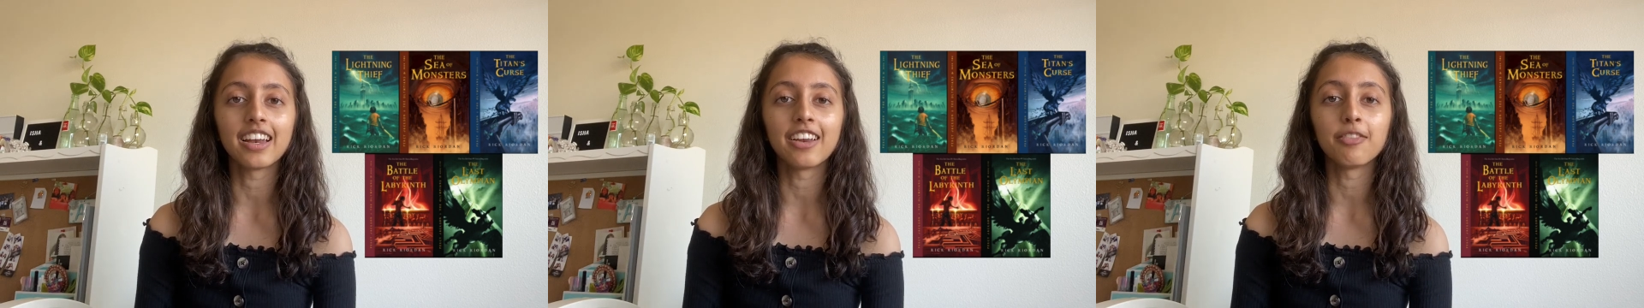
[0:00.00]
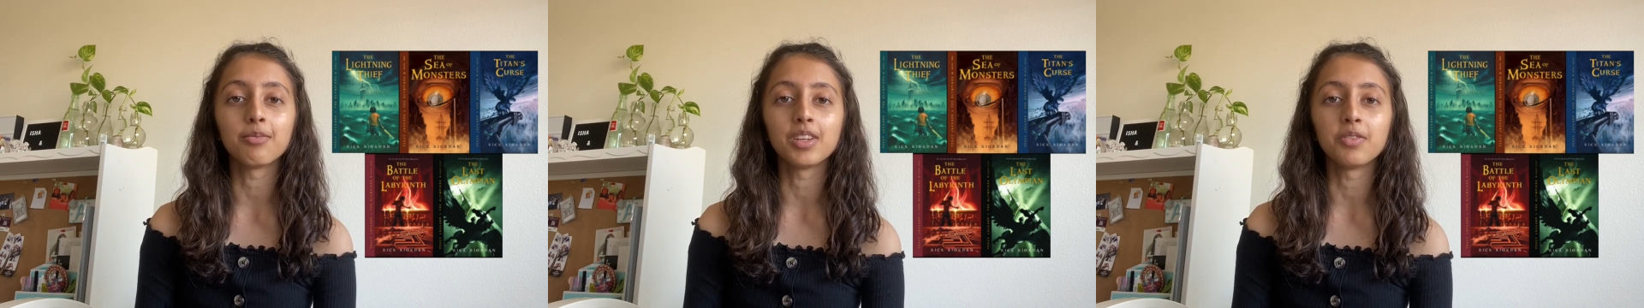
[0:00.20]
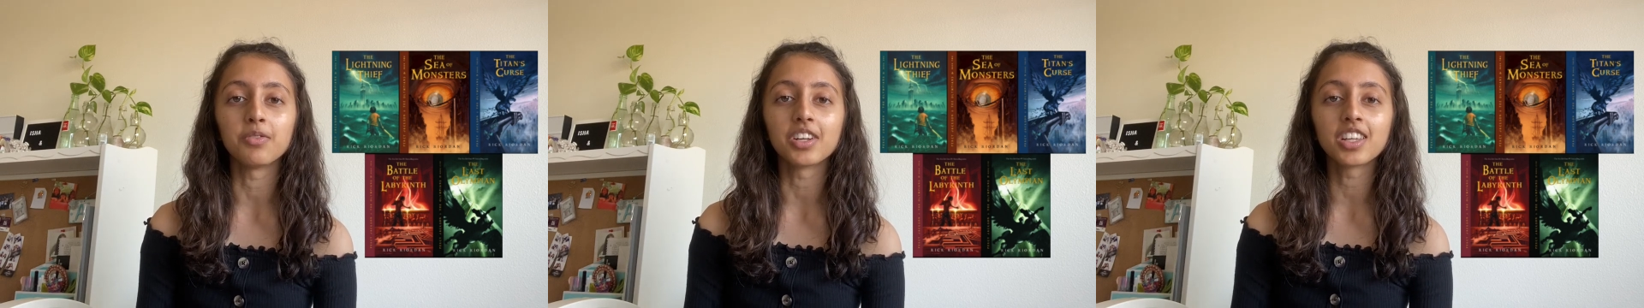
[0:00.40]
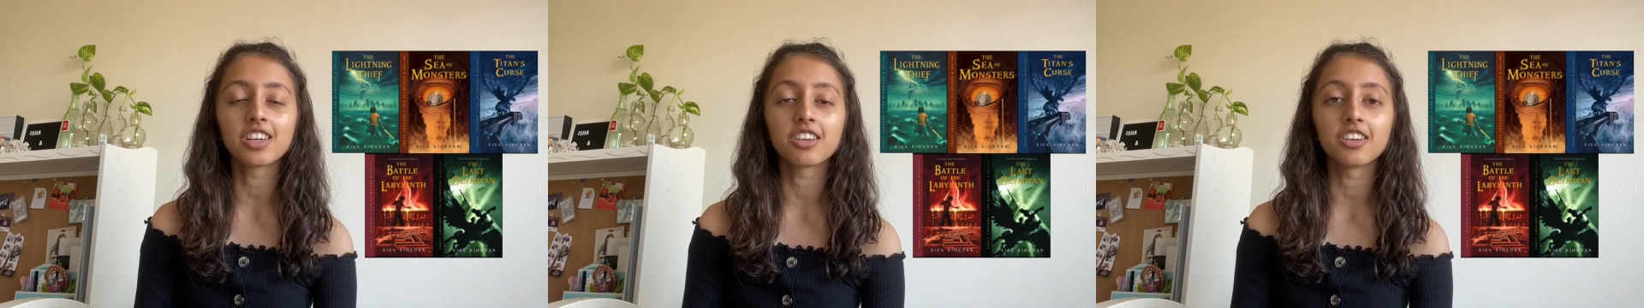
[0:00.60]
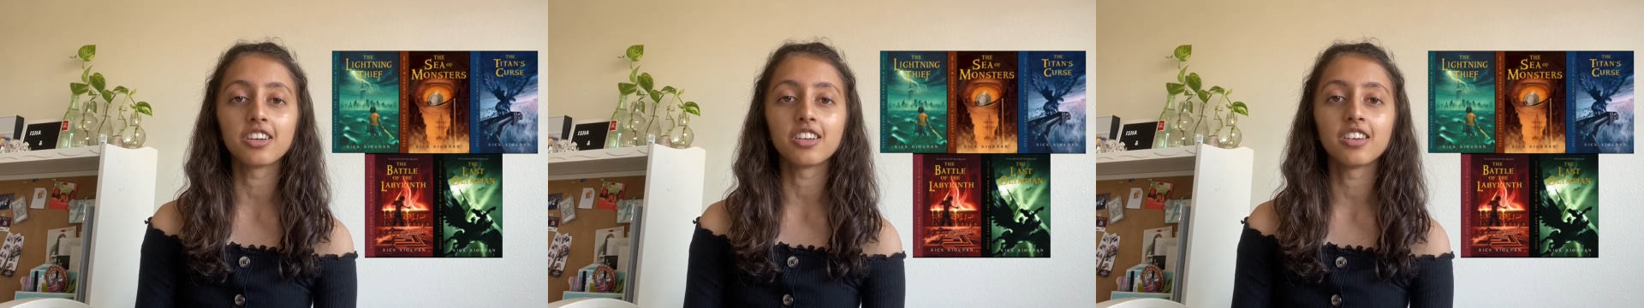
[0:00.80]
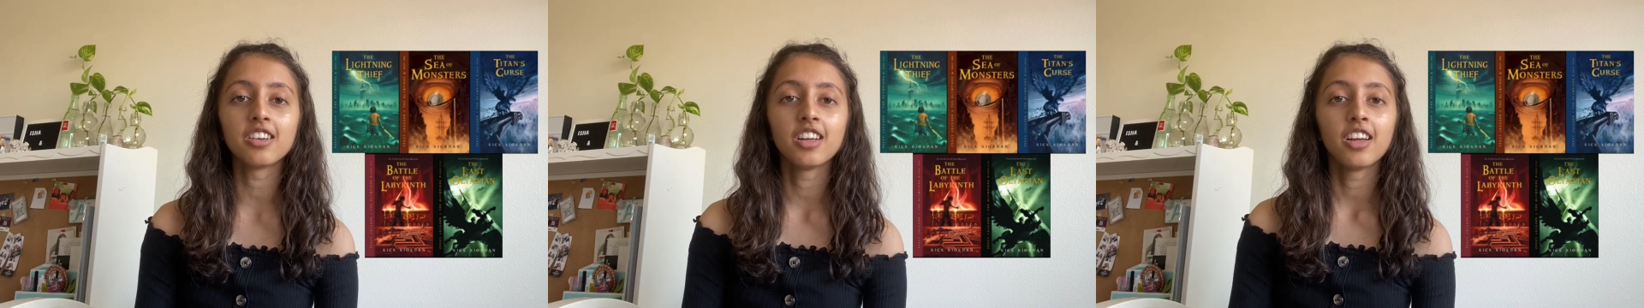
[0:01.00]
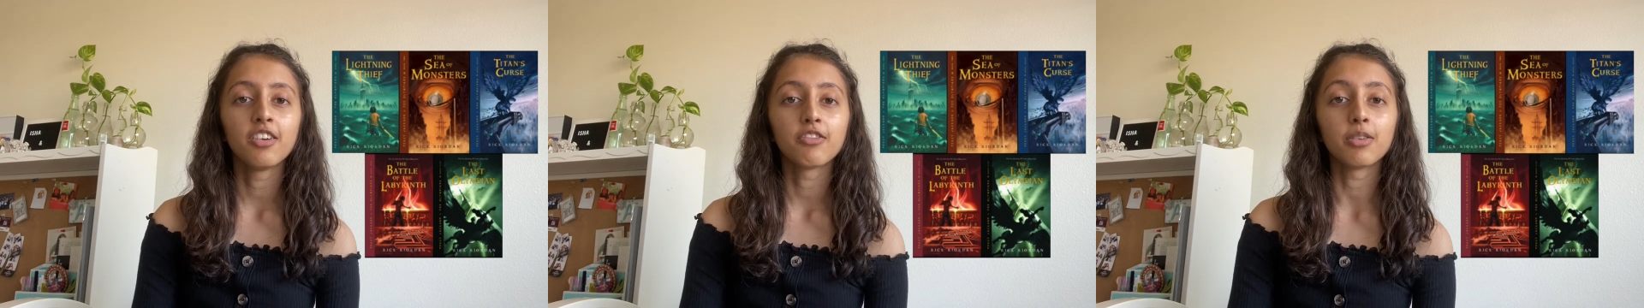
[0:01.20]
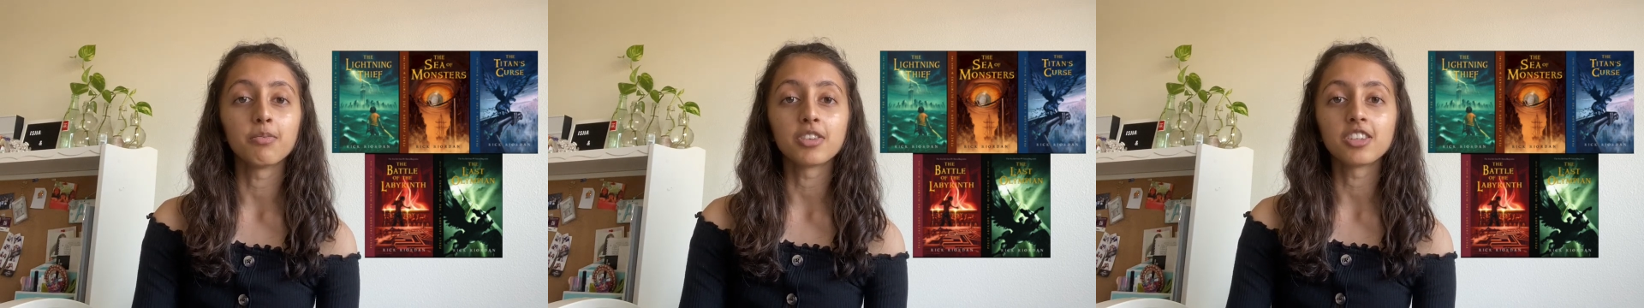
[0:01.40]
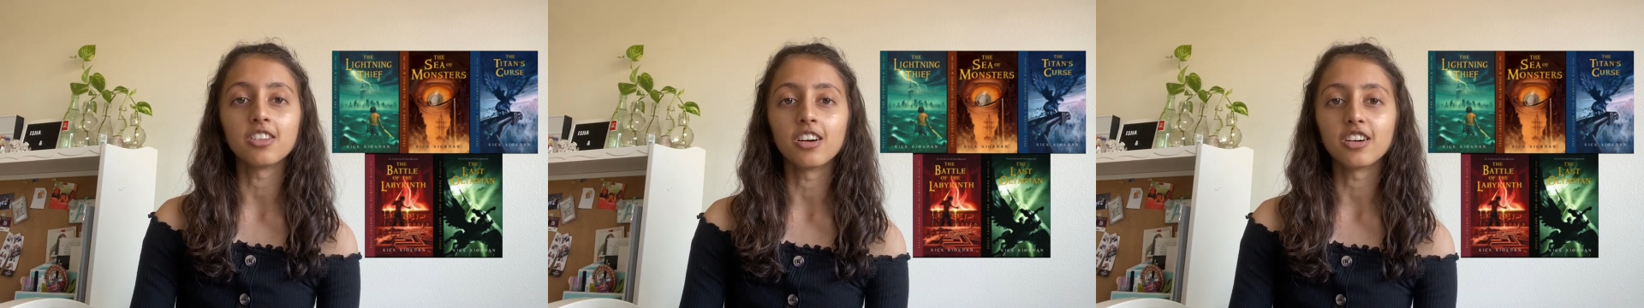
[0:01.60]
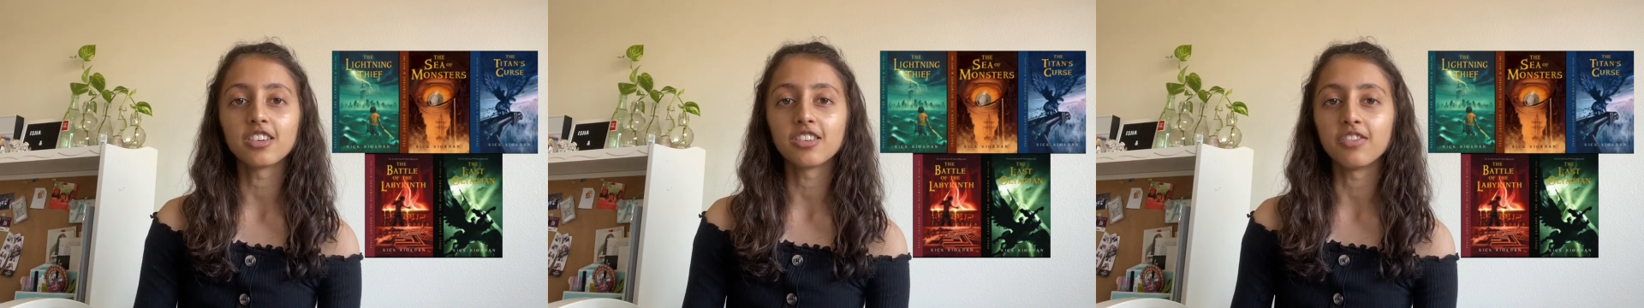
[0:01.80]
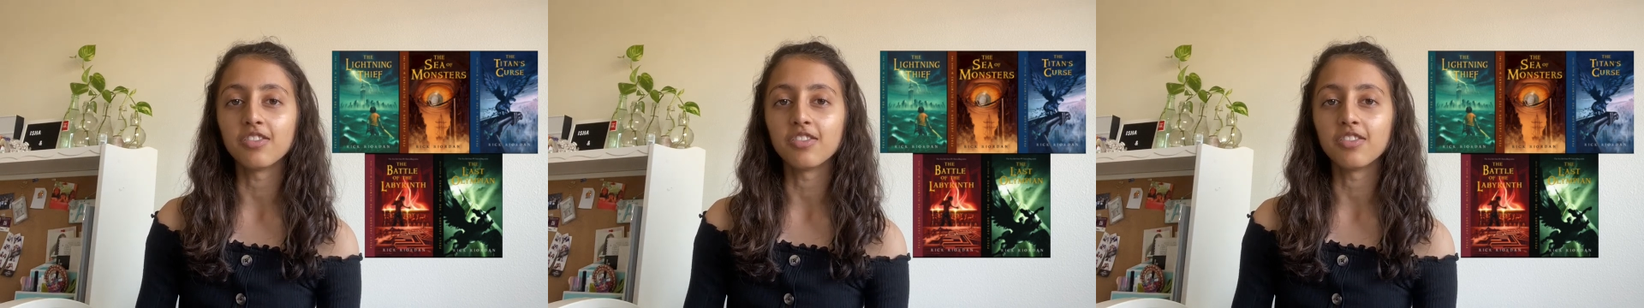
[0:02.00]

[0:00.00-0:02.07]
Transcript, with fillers: have been really good from start to